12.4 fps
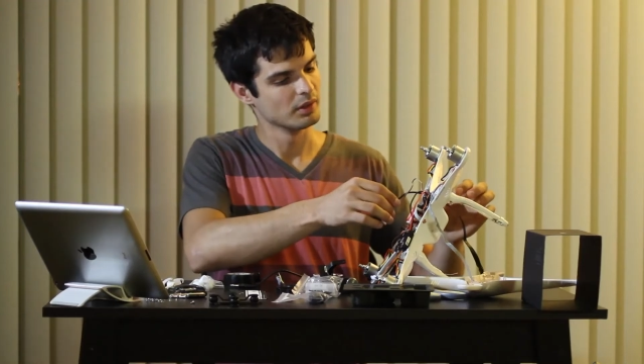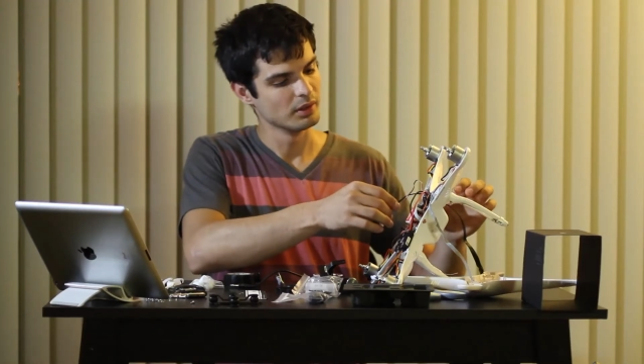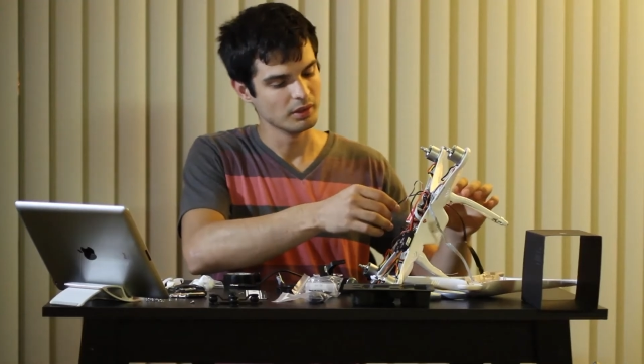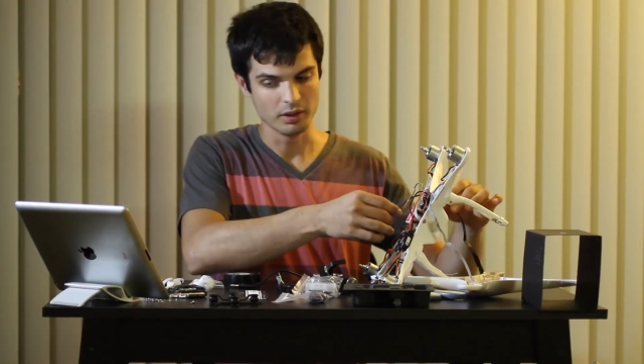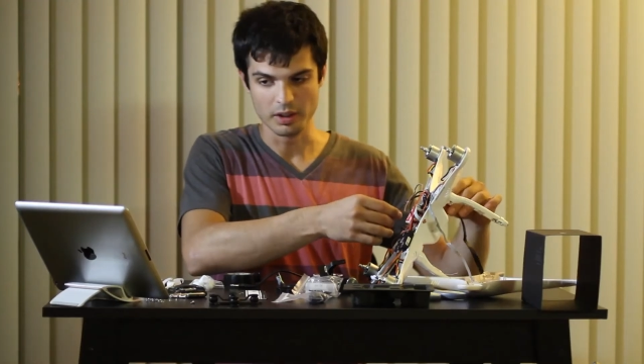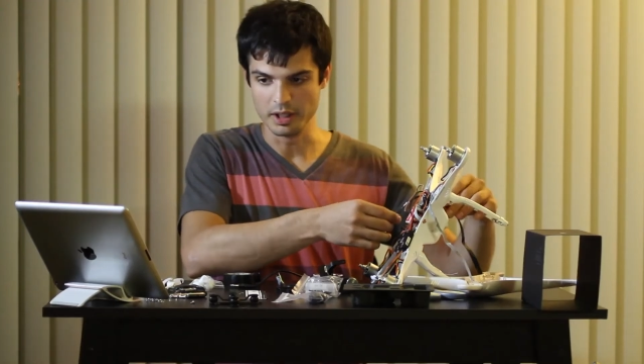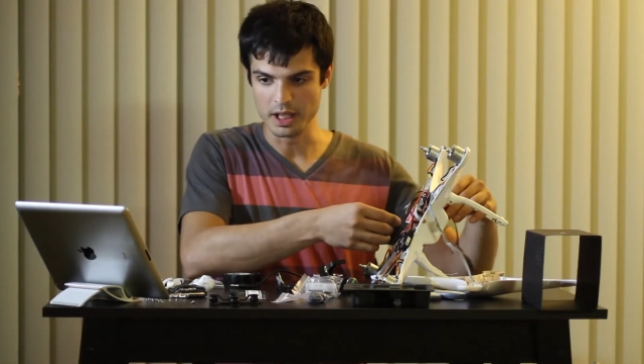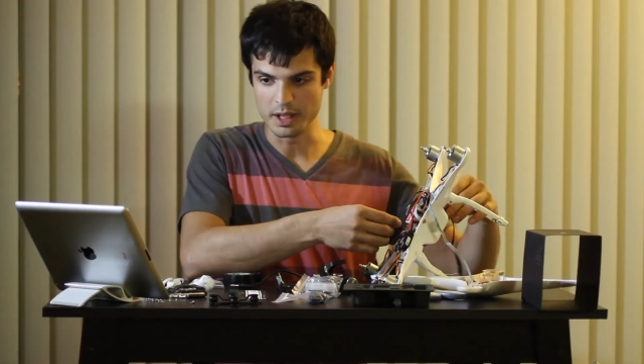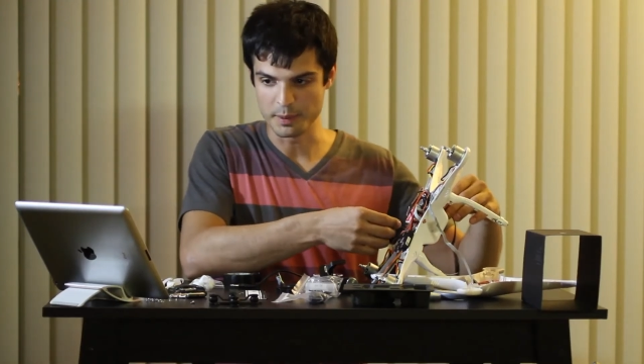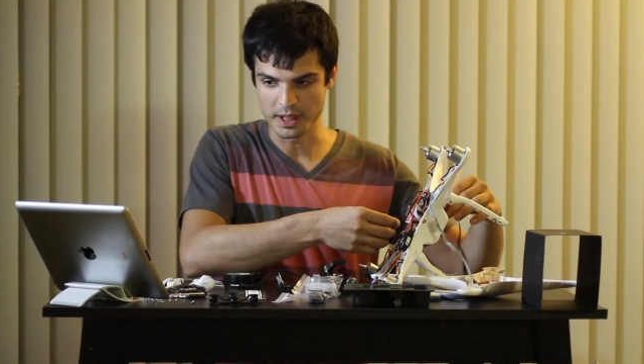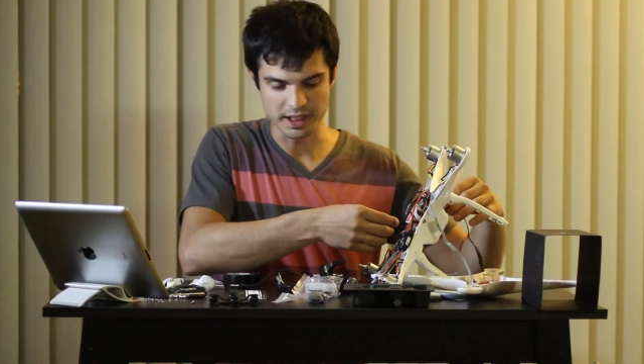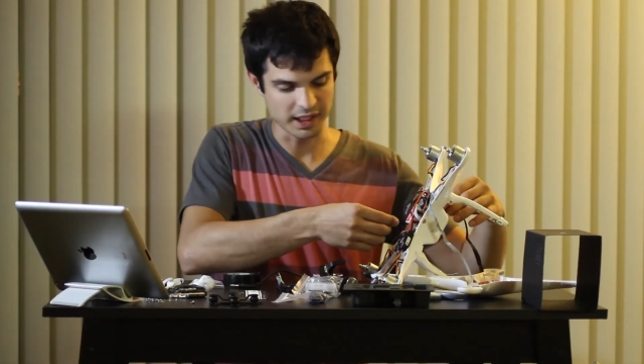All right, now that
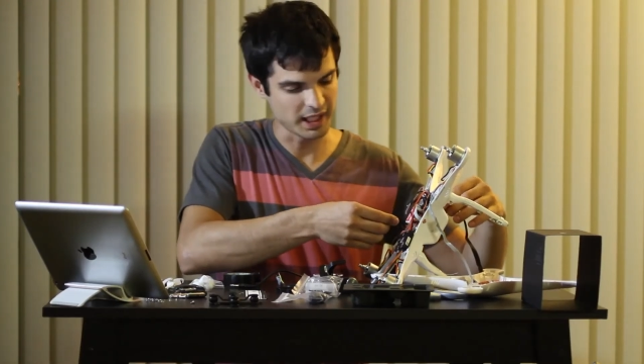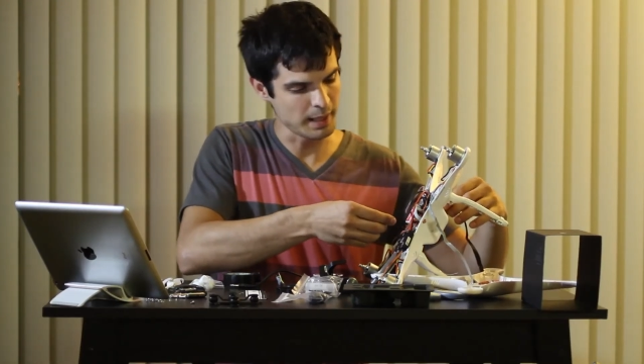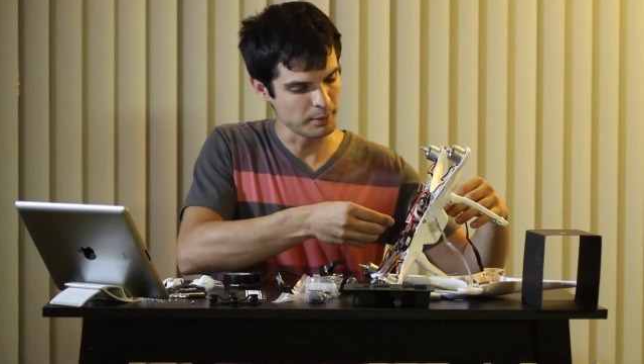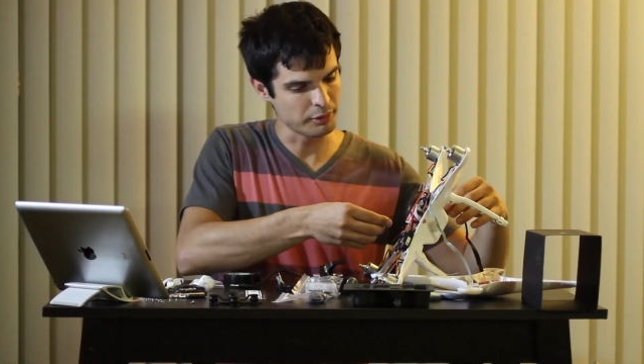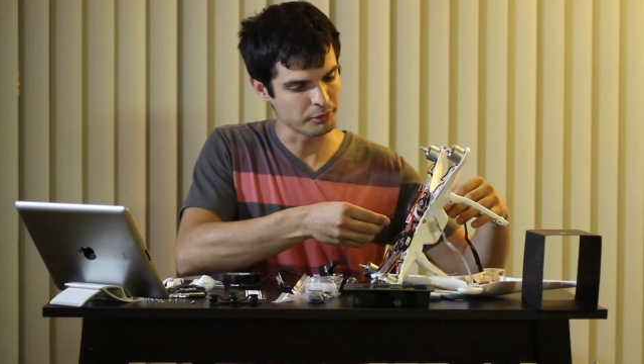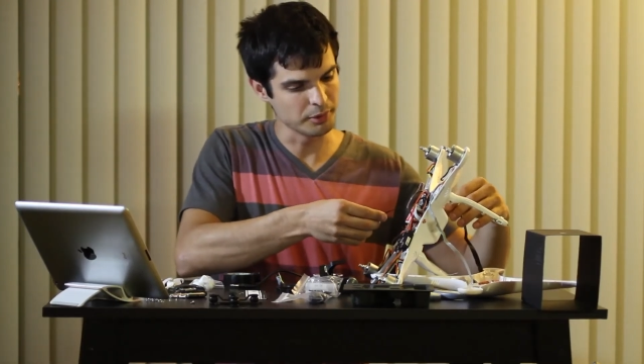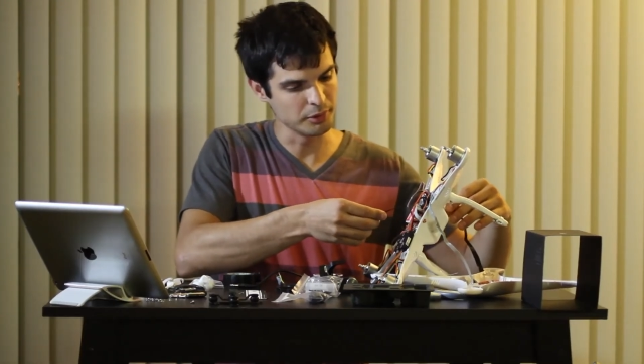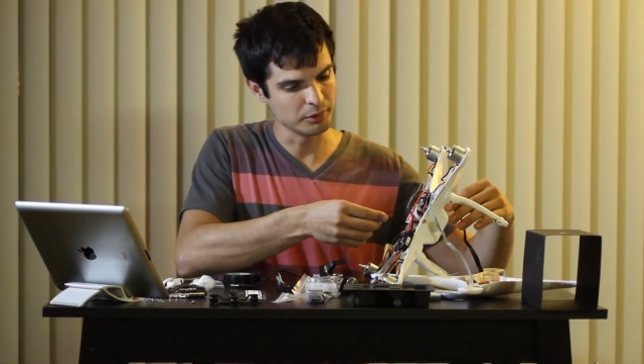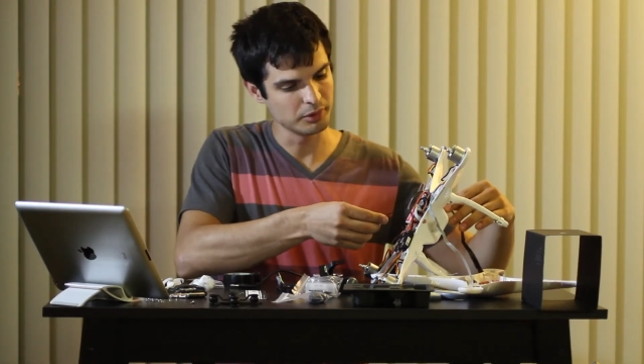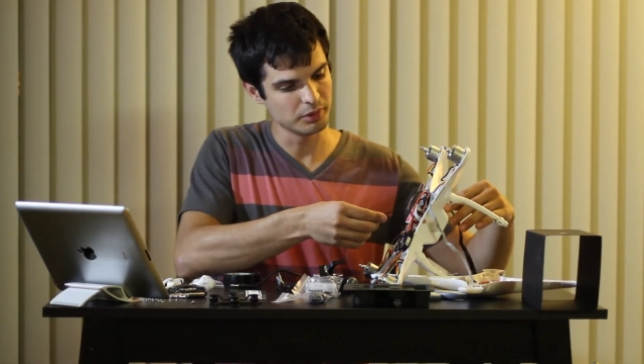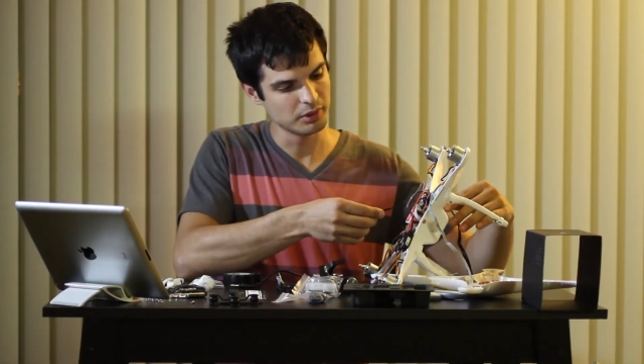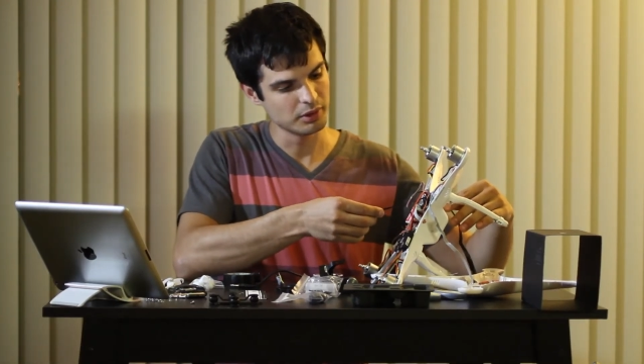we got the cable
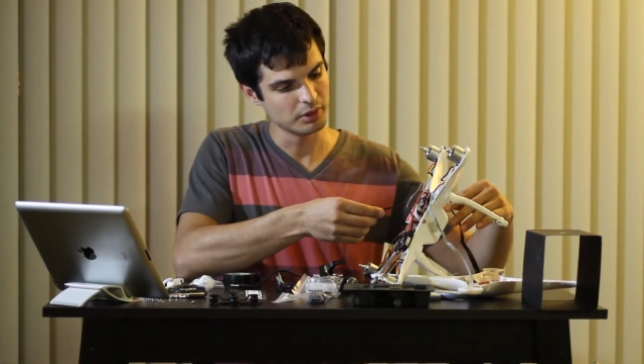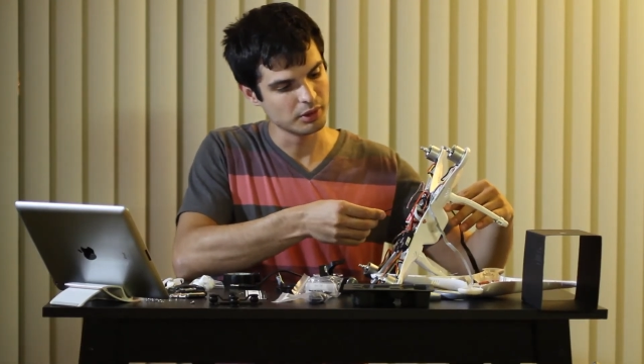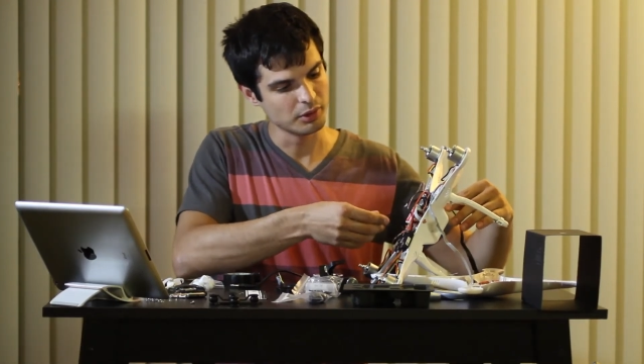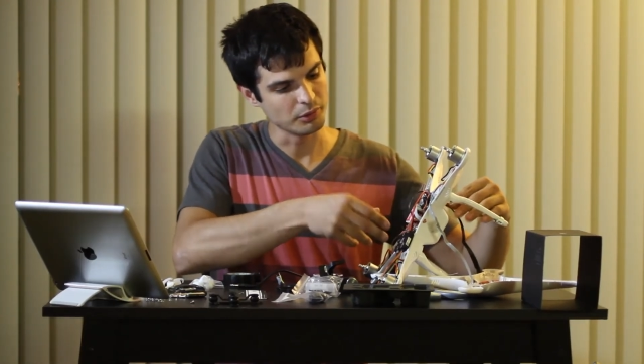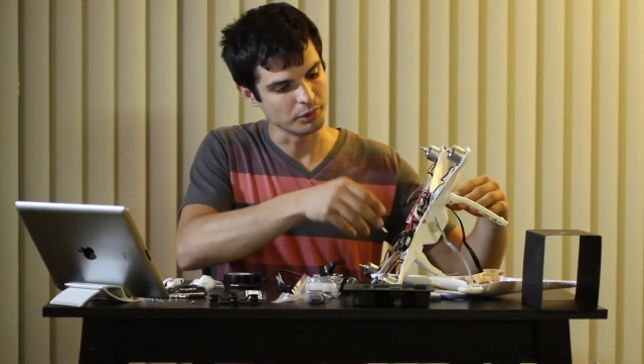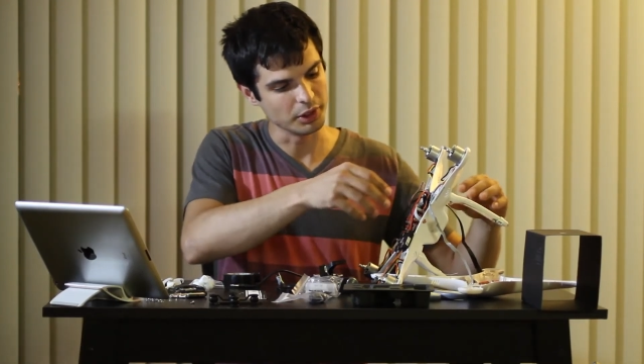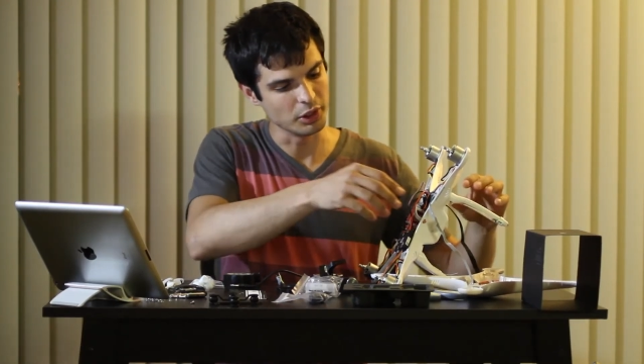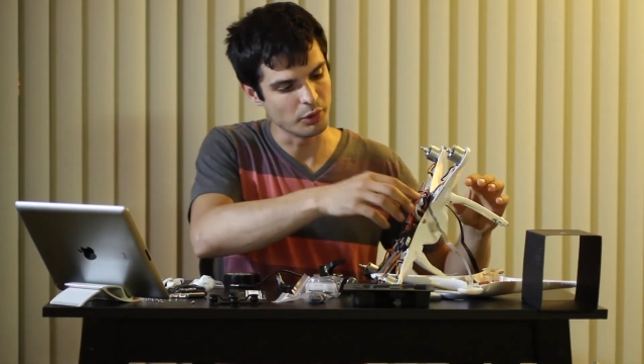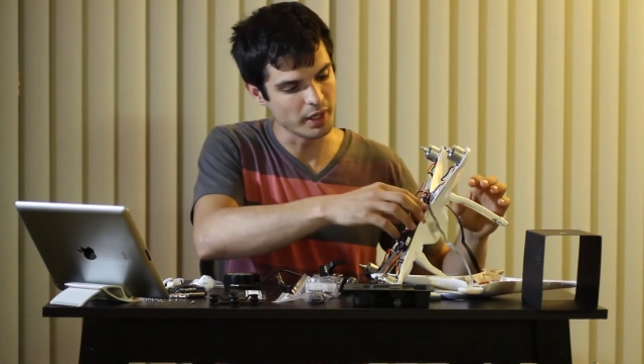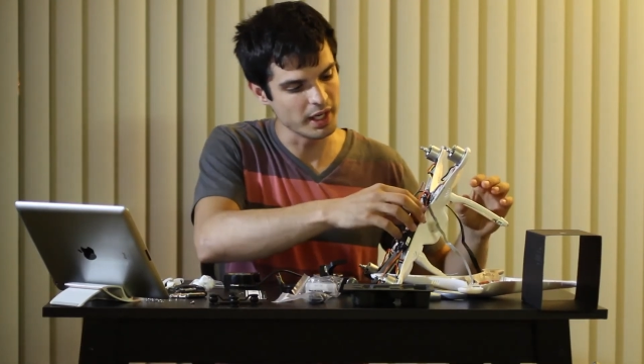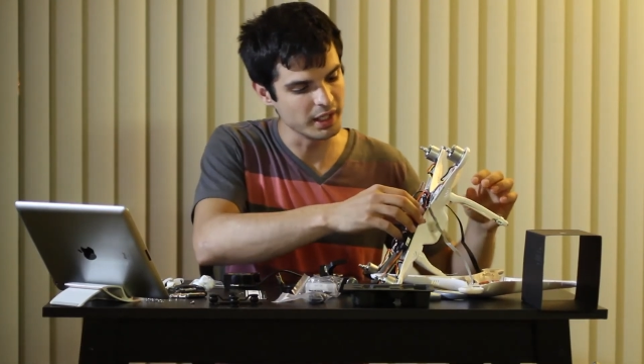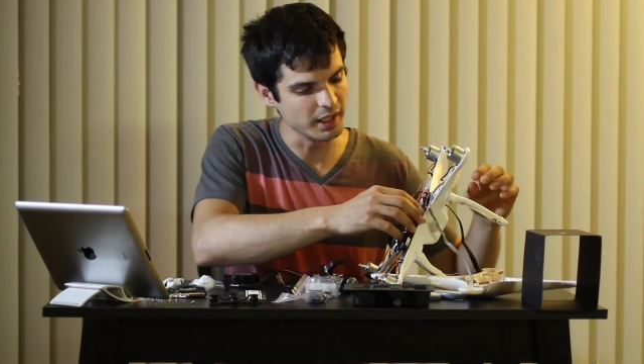through, we're gonna go
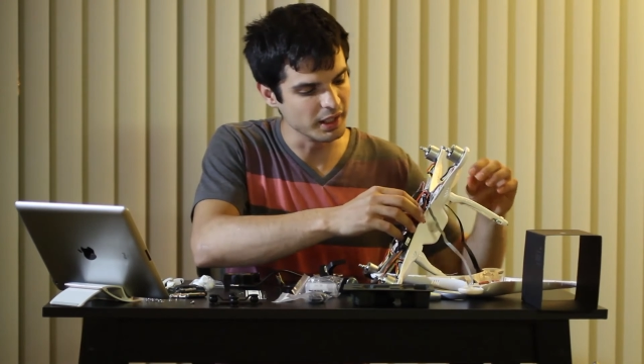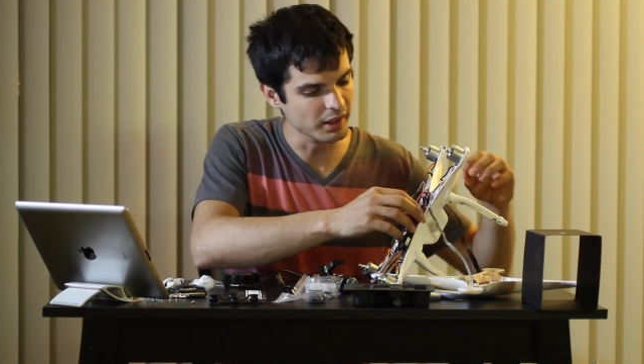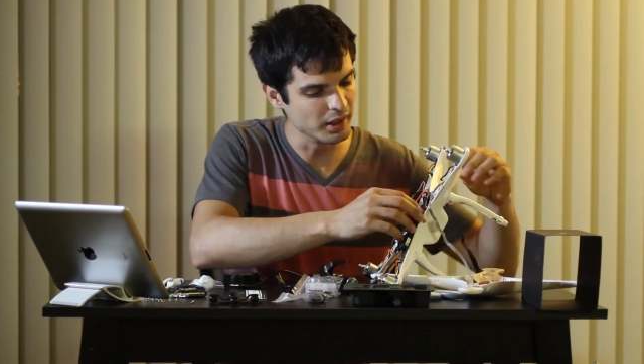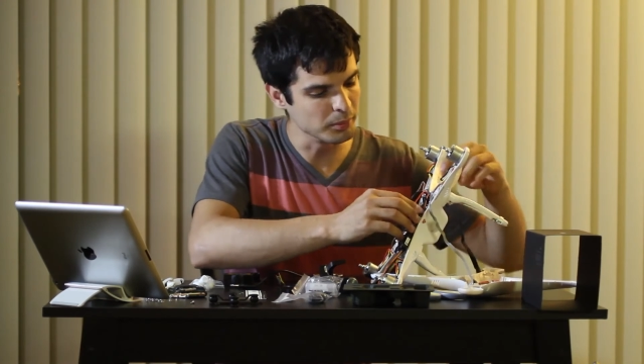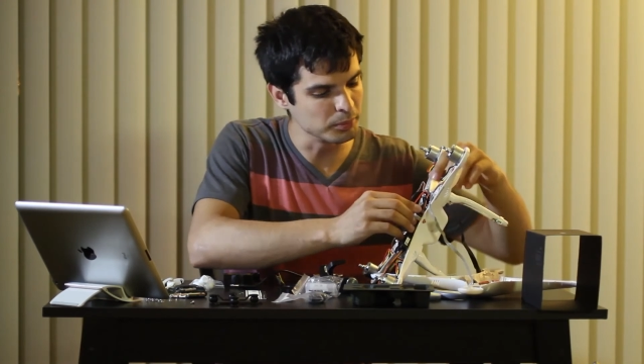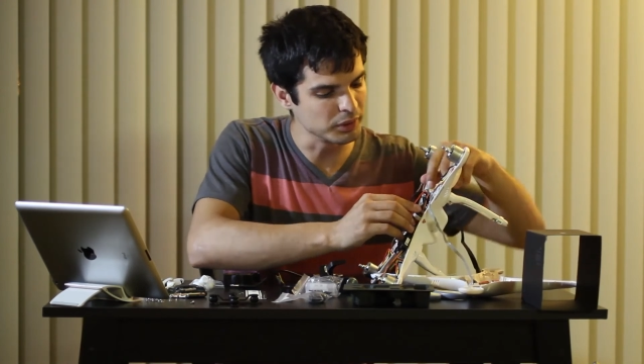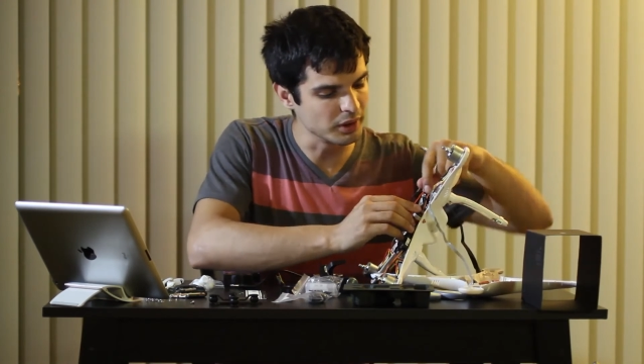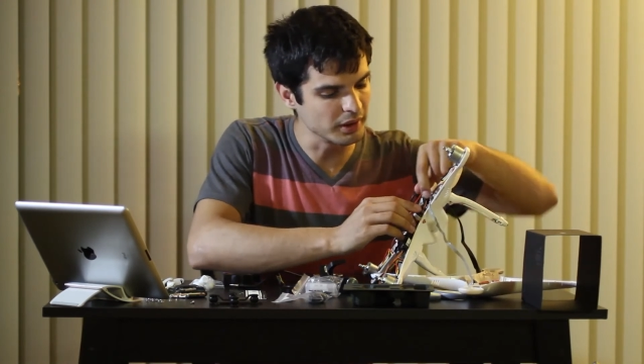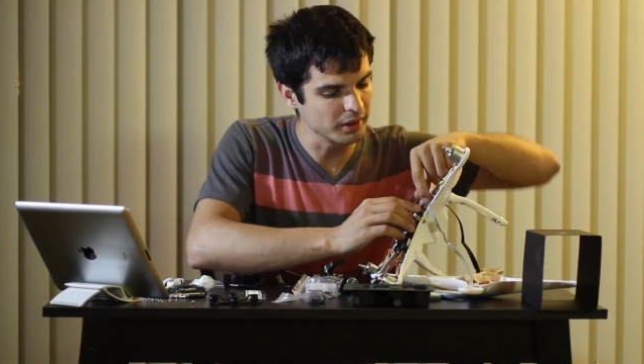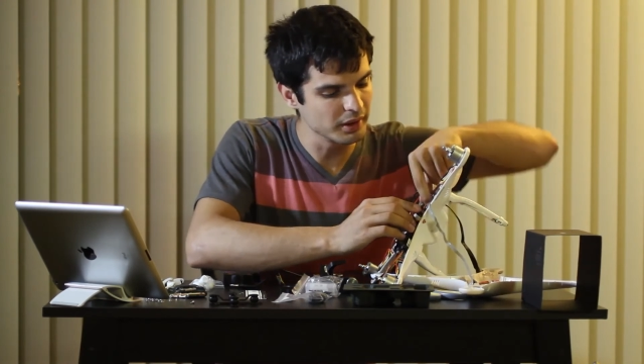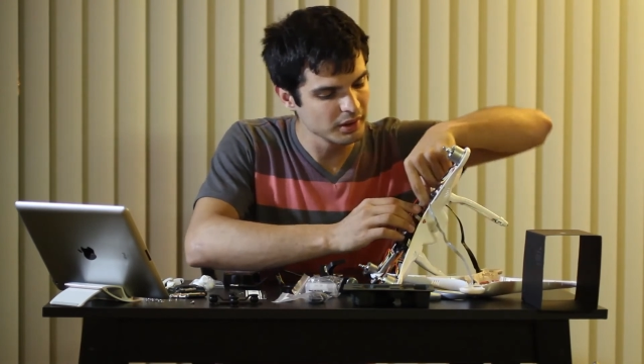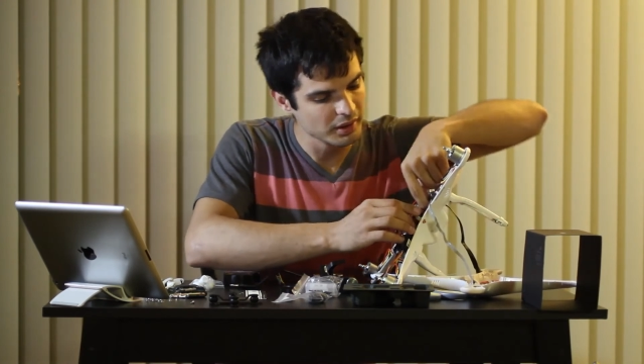ahead and unplug